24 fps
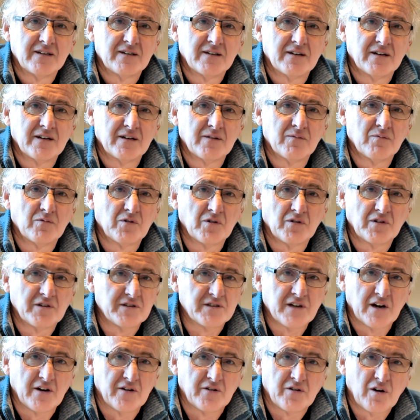really
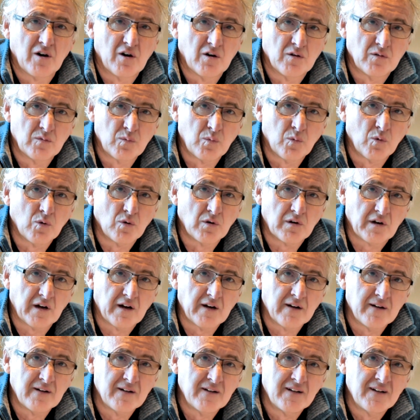don't hold
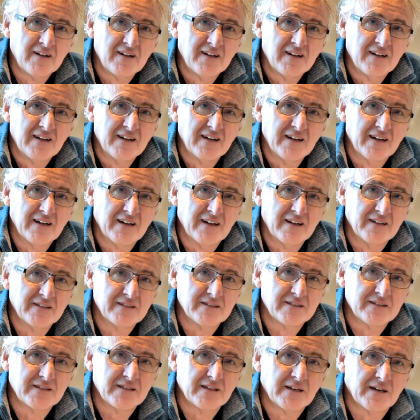water.
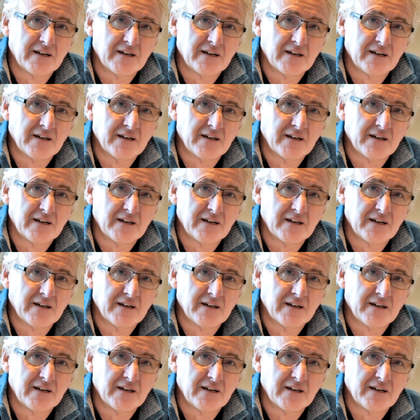And